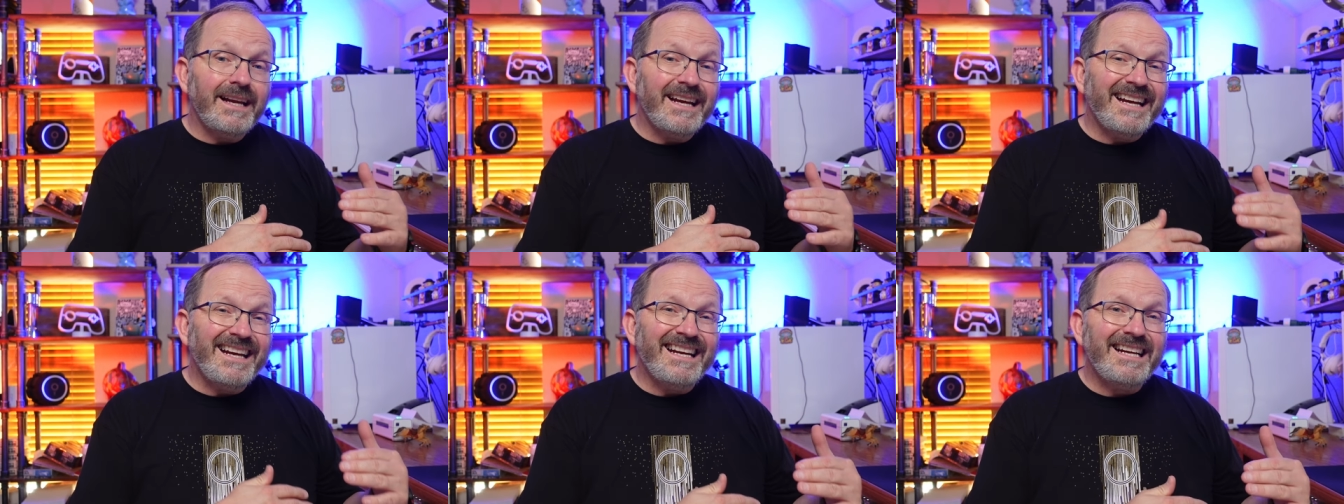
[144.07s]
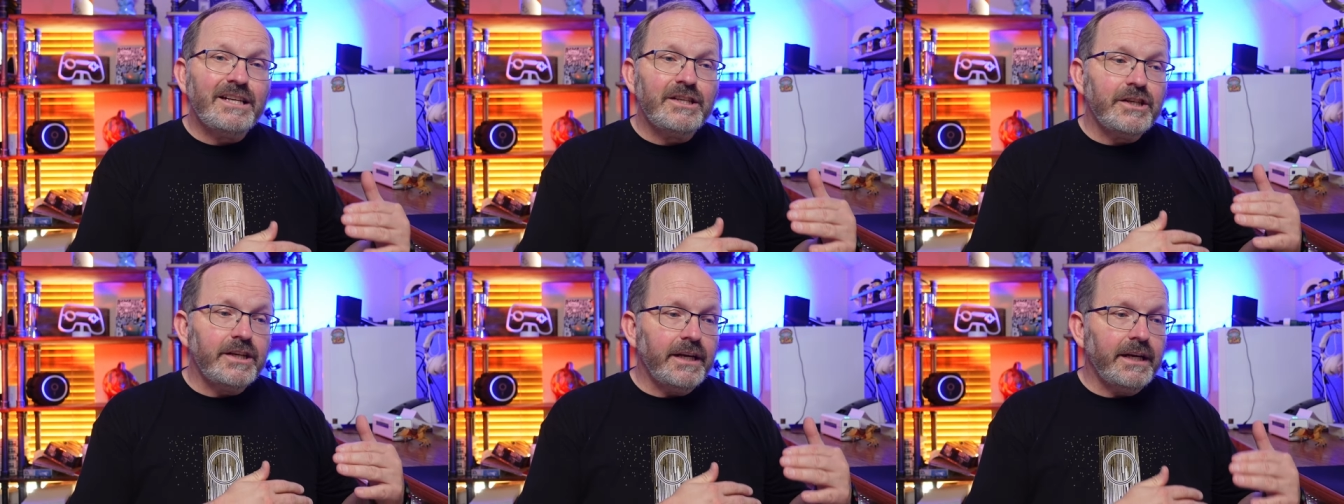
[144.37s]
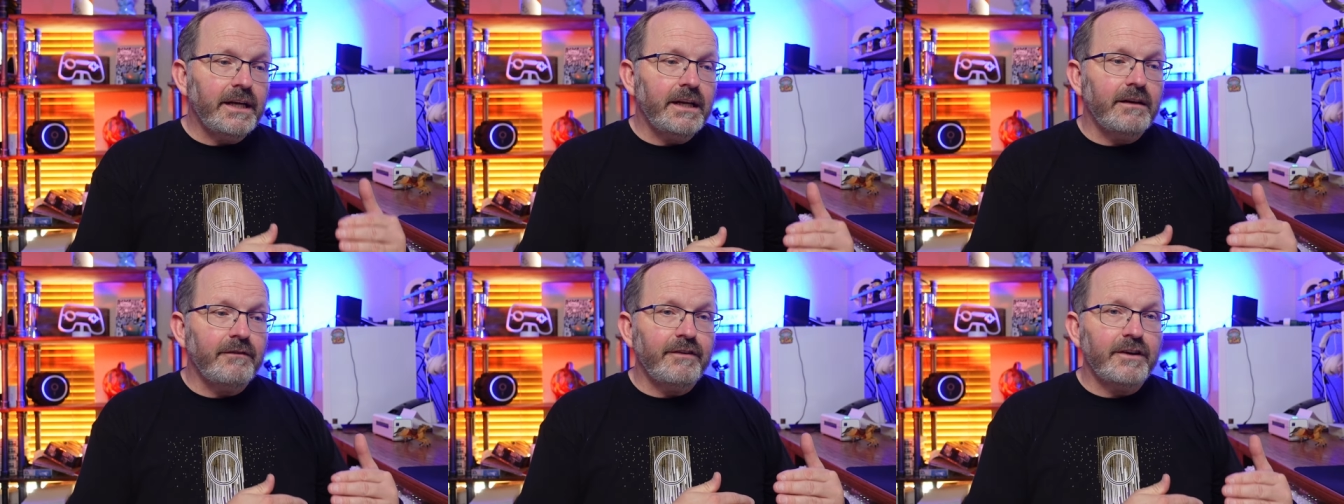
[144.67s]
each
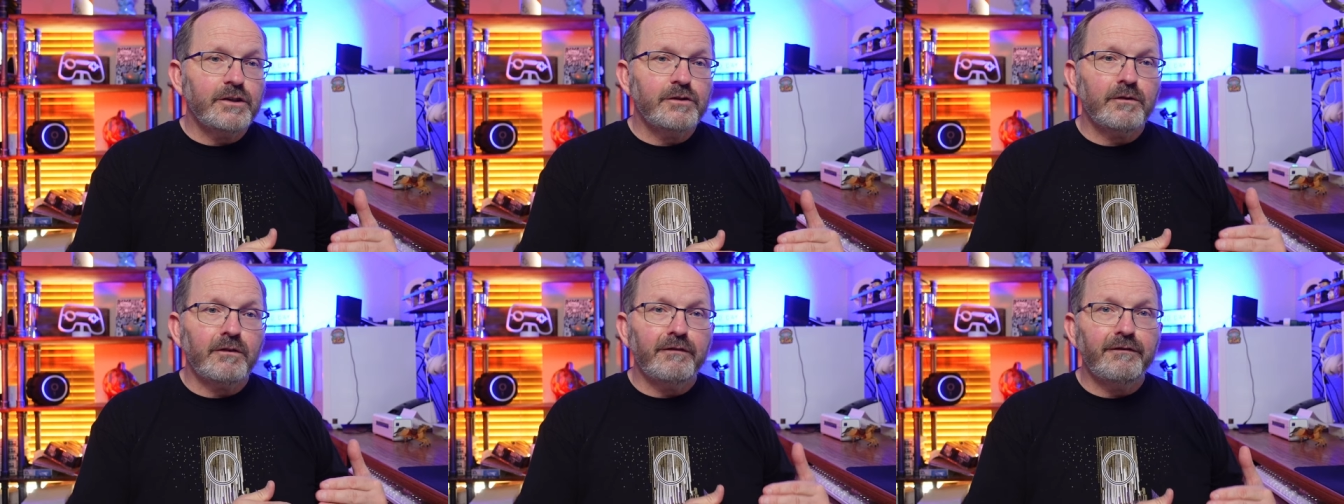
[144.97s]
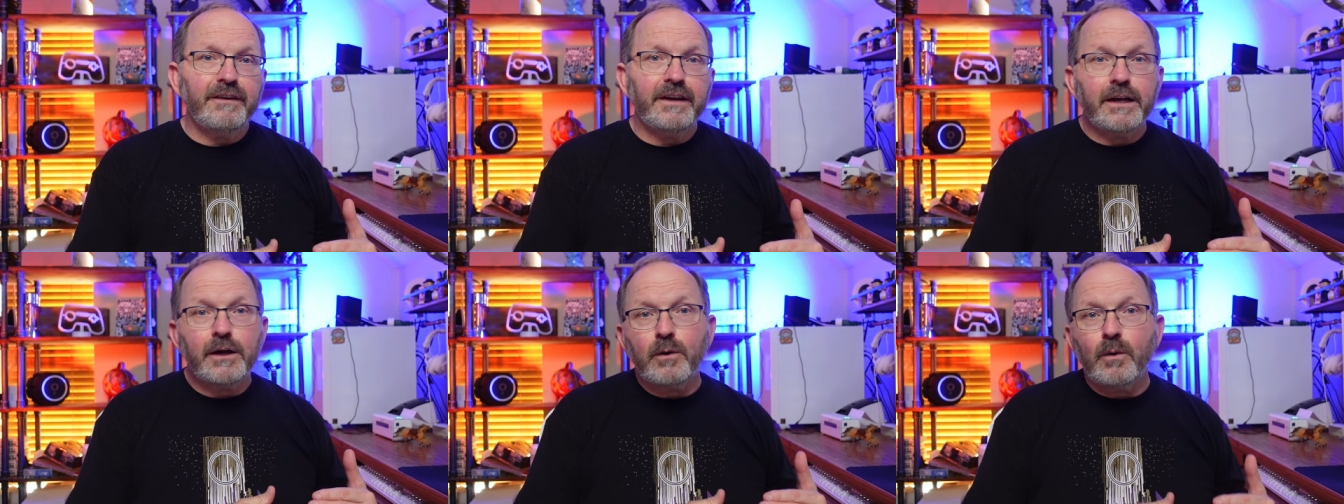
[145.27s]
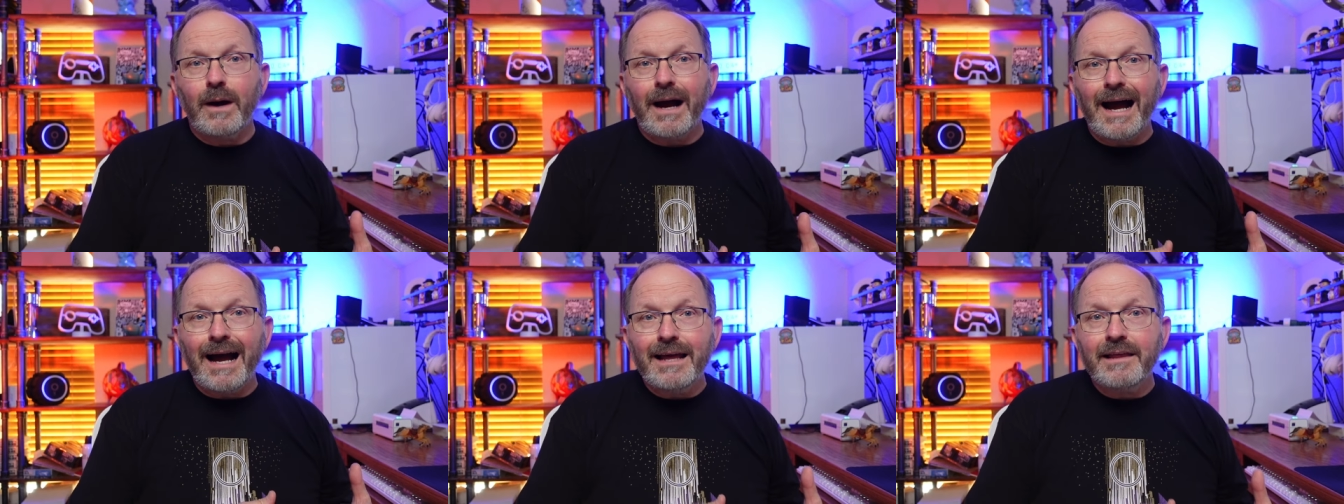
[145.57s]
individual
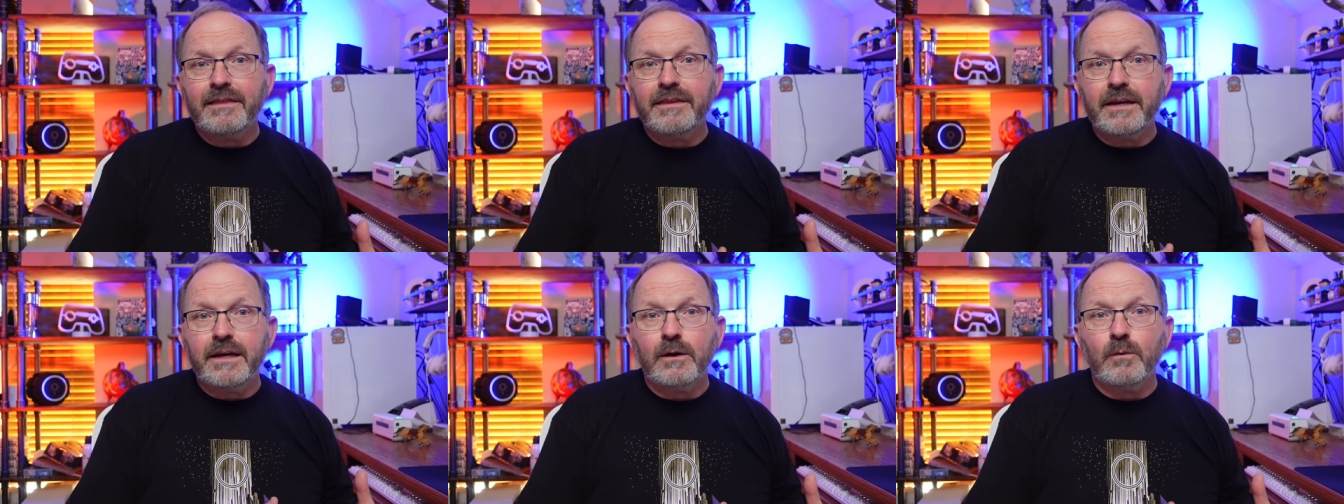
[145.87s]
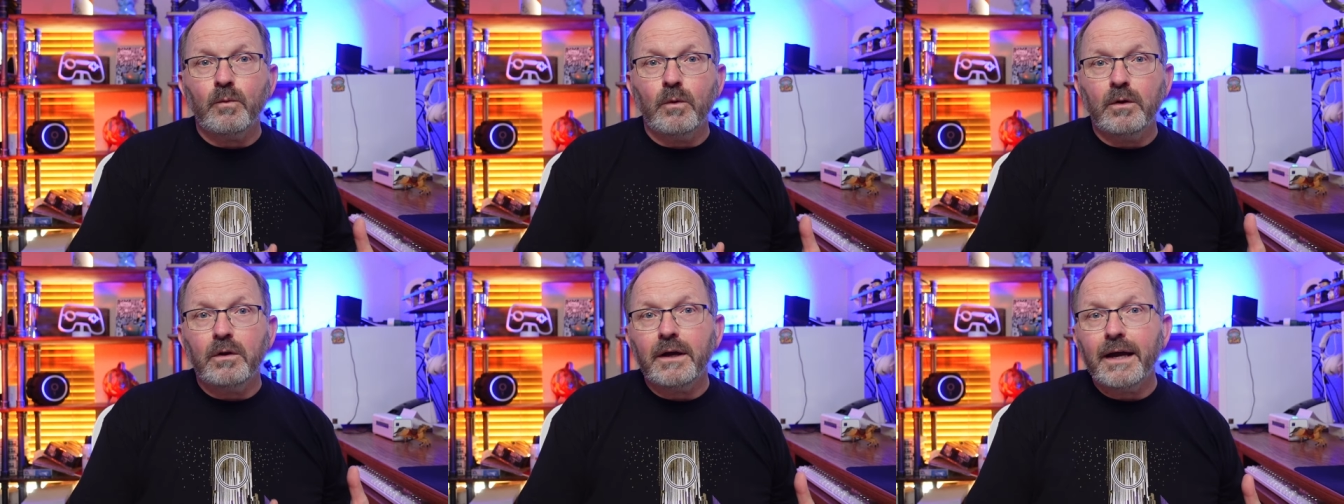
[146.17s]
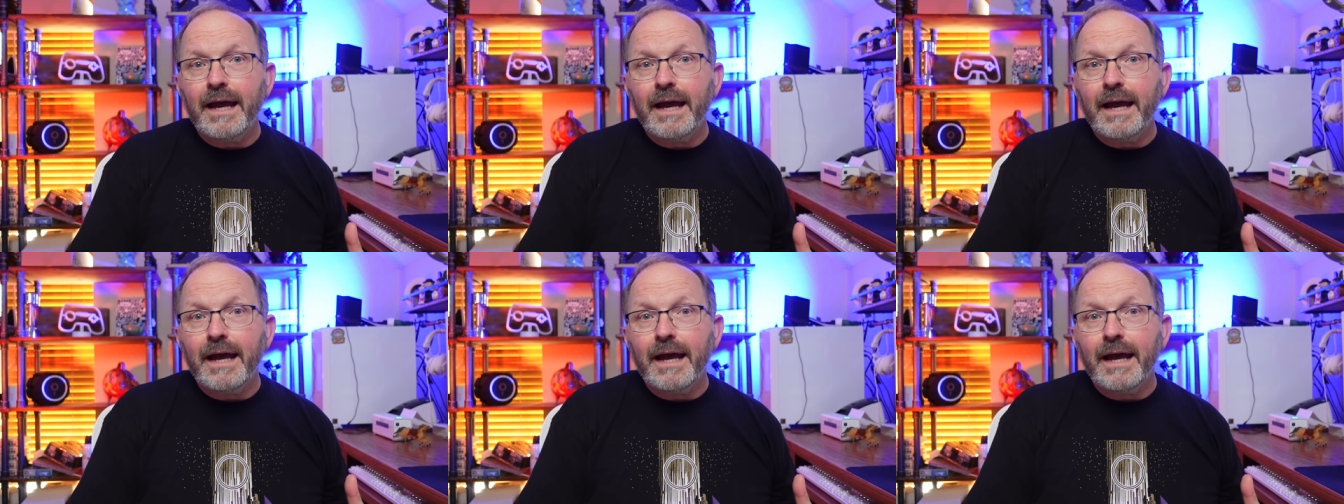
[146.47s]
video I think will